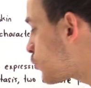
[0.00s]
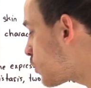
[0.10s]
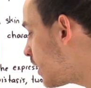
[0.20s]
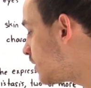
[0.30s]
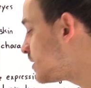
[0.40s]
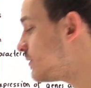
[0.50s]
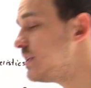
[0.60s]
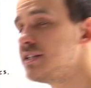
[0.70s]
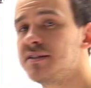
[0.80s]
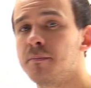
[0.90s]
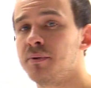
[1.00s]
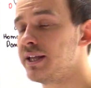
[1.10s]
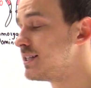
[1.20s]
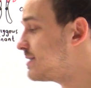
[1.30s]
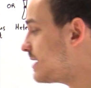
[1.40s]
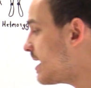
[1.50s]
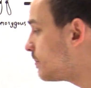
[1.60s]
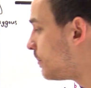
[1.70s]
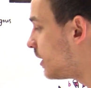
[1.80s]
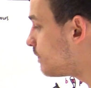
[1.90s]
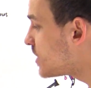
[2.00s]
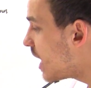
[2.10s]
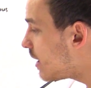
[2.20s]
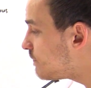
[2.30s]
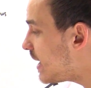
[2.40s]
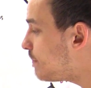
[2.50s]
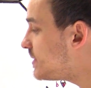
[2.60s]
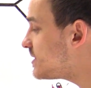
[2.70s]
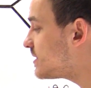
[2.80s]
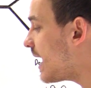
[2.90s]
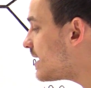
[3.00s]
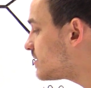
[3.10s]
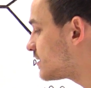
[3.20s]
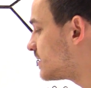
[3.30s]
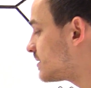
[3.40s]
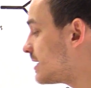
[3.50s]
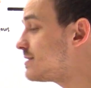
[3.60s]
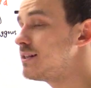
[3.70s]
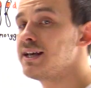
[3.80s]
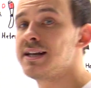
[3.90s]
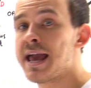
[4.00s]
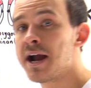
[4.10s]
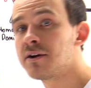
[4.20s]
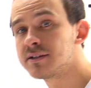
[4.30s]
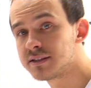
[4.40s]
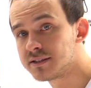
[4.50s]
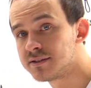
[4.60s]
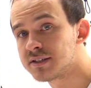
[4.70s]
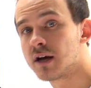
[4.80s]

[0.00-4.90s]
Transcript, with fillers: relatively simple example of epistasis is the inheritance